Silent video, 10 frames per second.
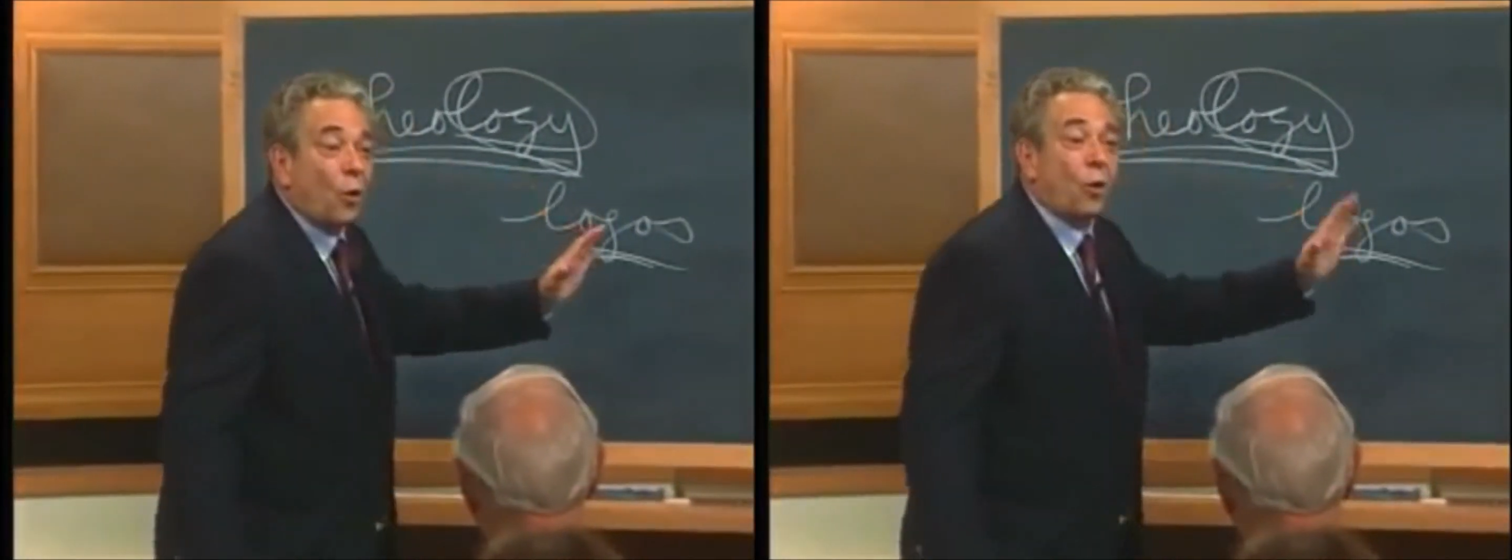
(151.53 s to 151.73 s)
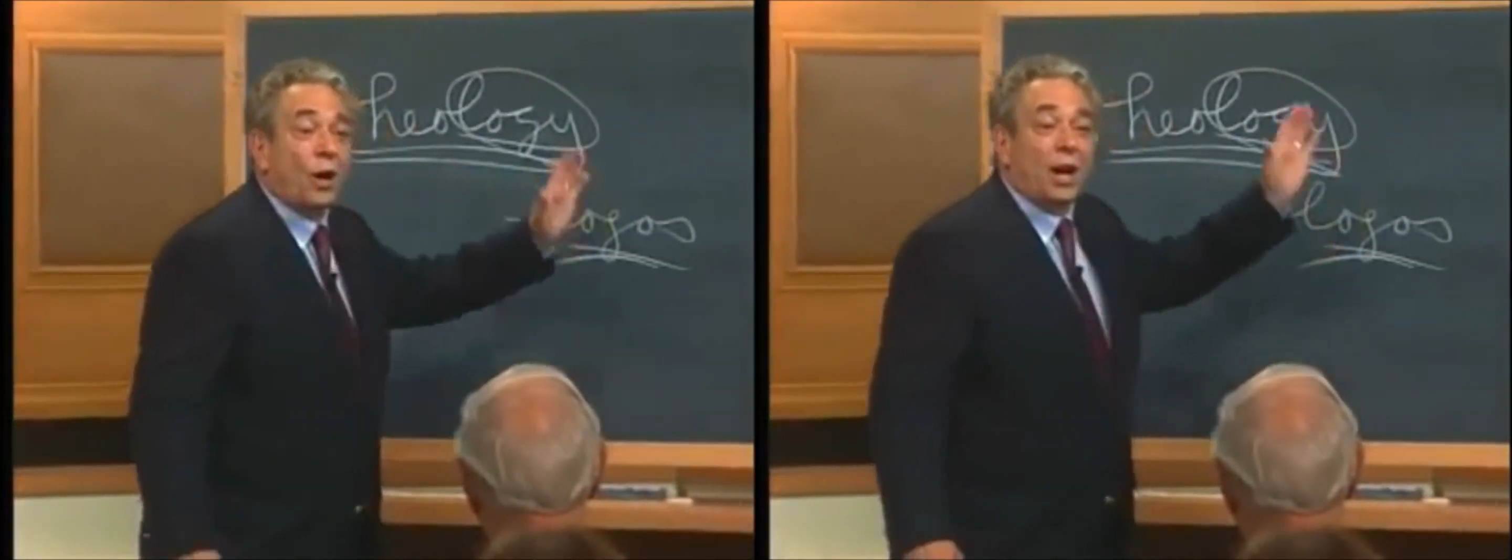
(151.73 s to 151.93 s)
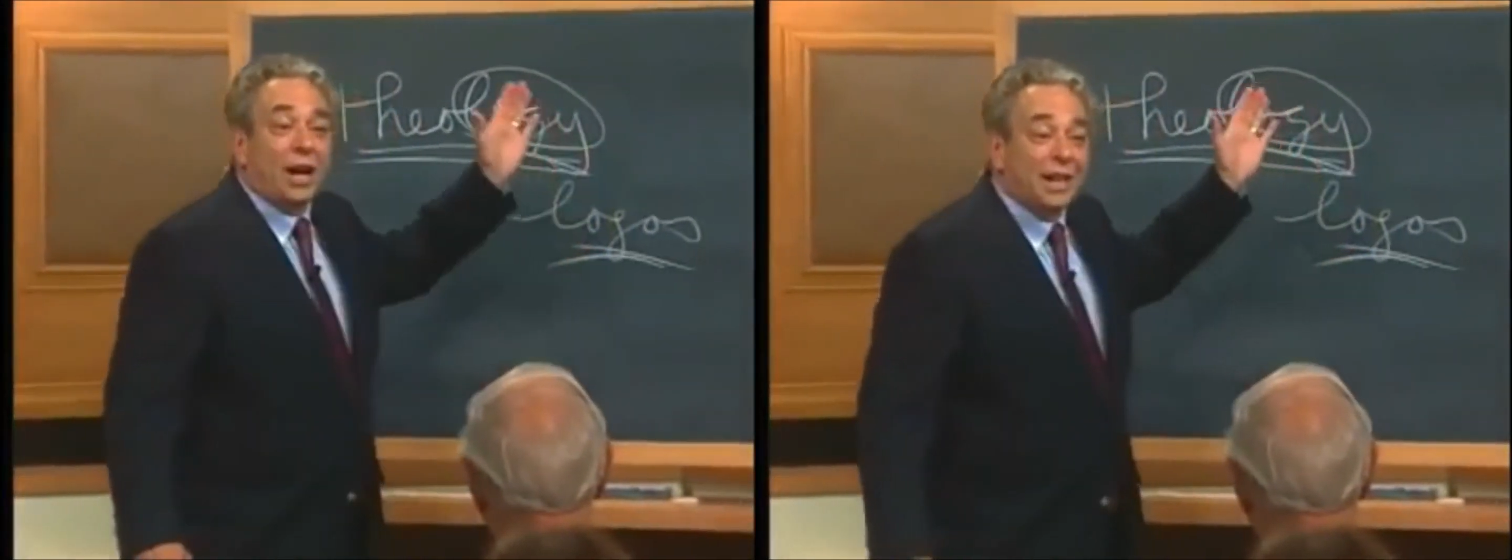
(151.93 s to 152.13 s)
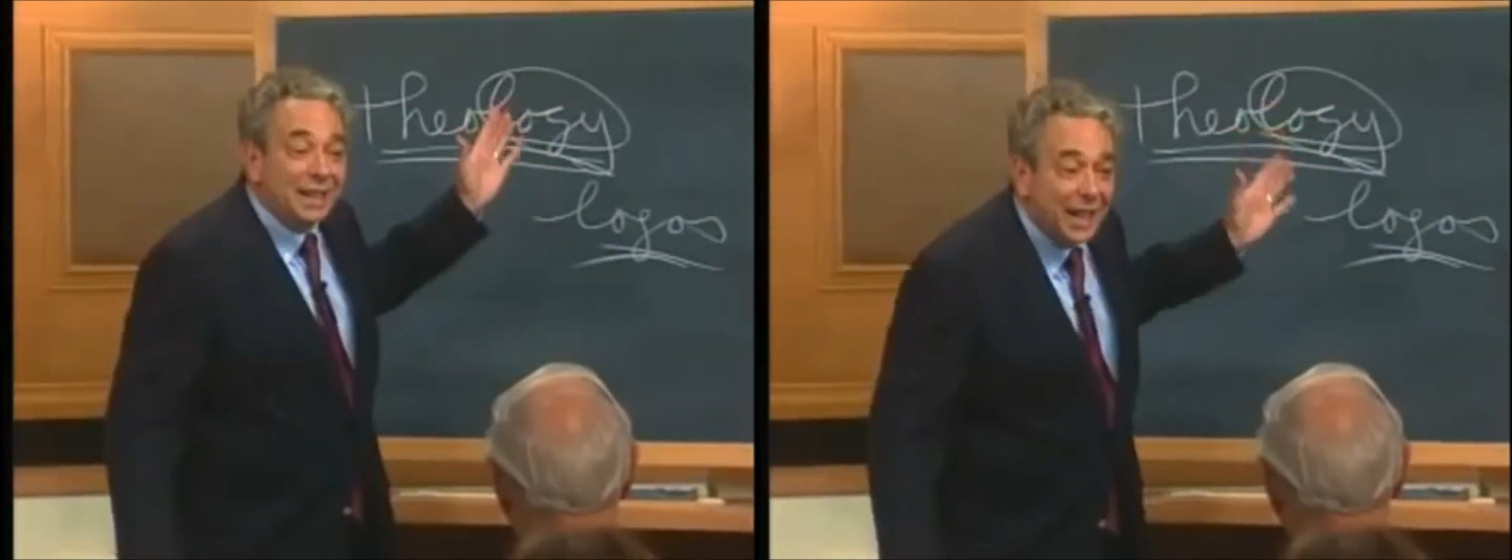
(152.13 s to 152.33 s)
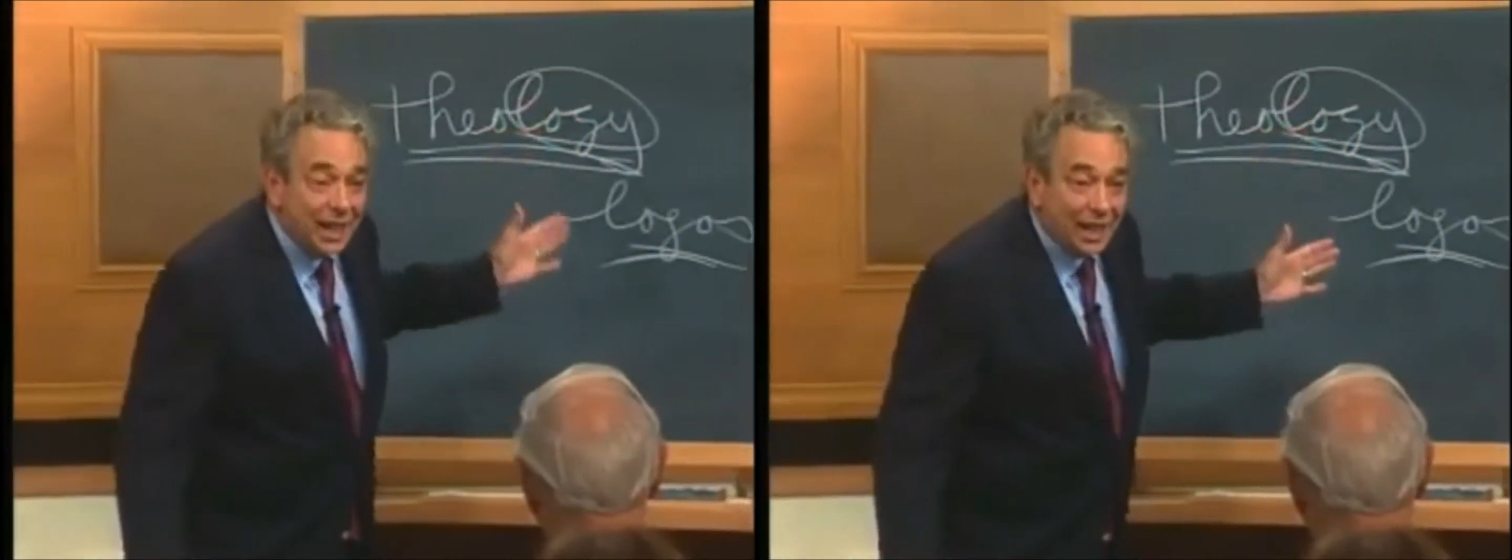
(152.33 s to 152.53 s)
or
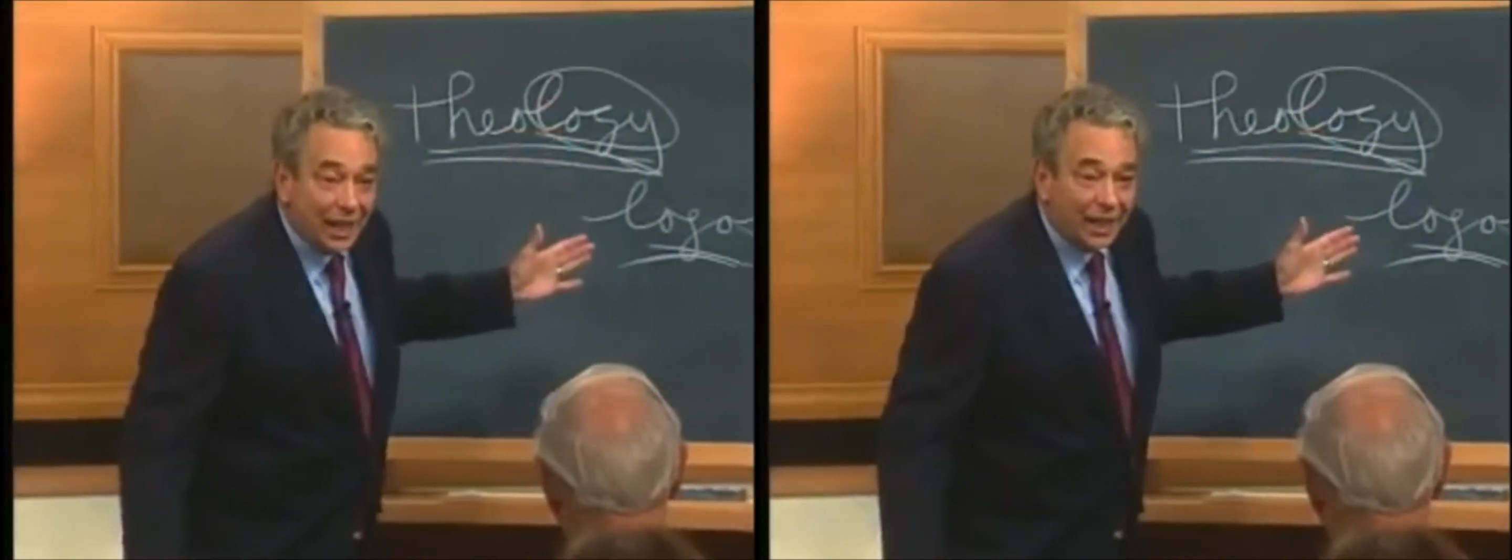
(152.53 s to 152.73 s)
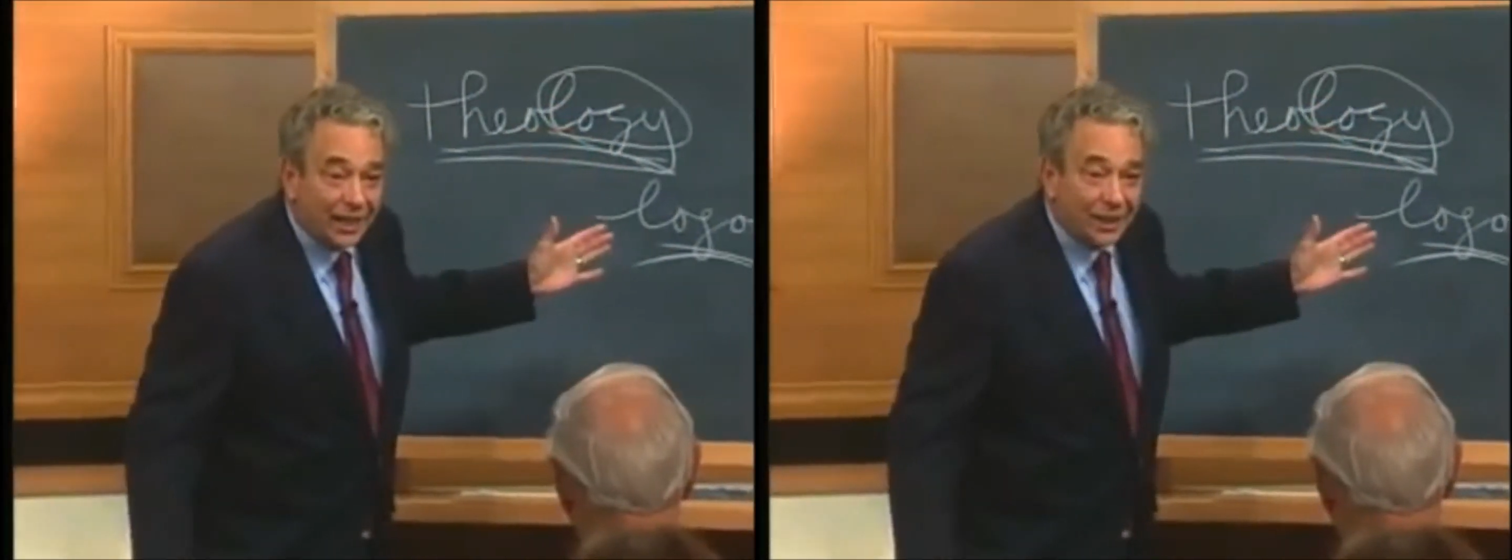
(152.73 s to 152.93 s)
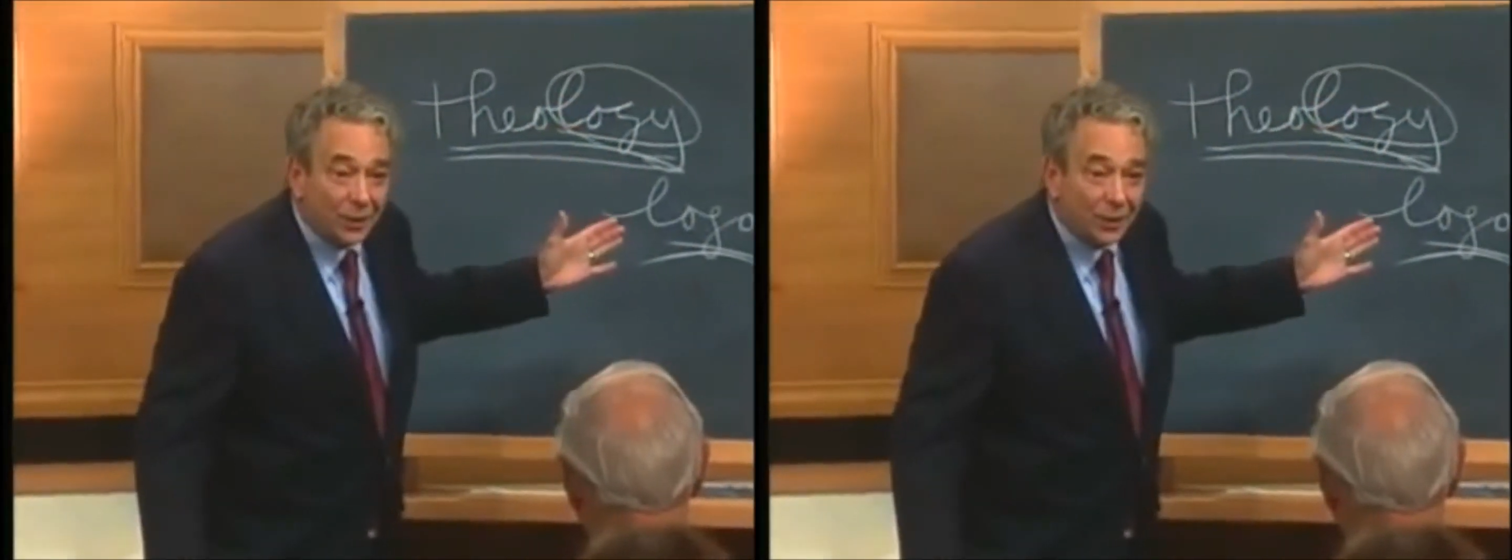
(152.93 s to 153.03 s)
idea,